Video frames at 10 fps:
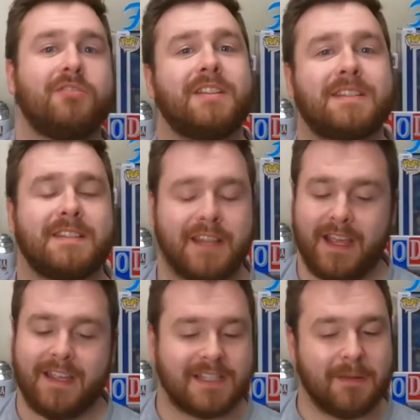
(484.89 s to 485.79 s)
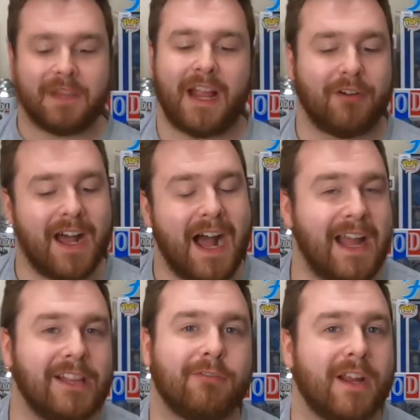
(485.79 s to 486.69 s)
this is something I would
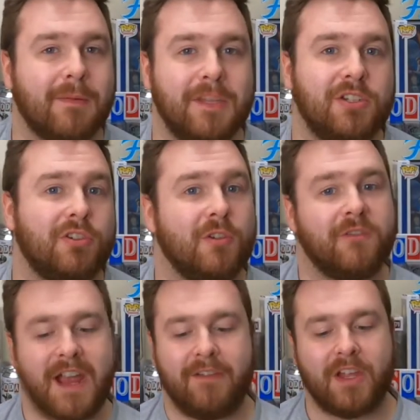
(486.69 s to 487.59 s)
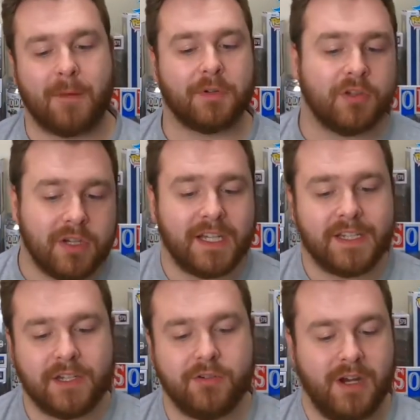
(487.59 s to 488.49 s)
highly recommend you do if you have the opportunity
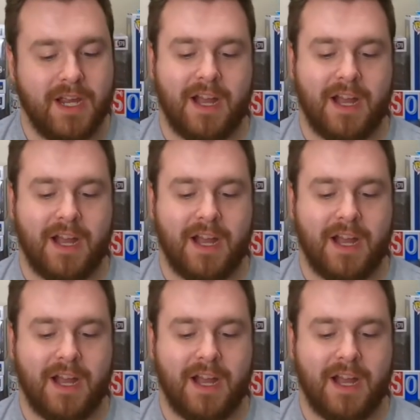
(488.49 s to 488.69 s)
to.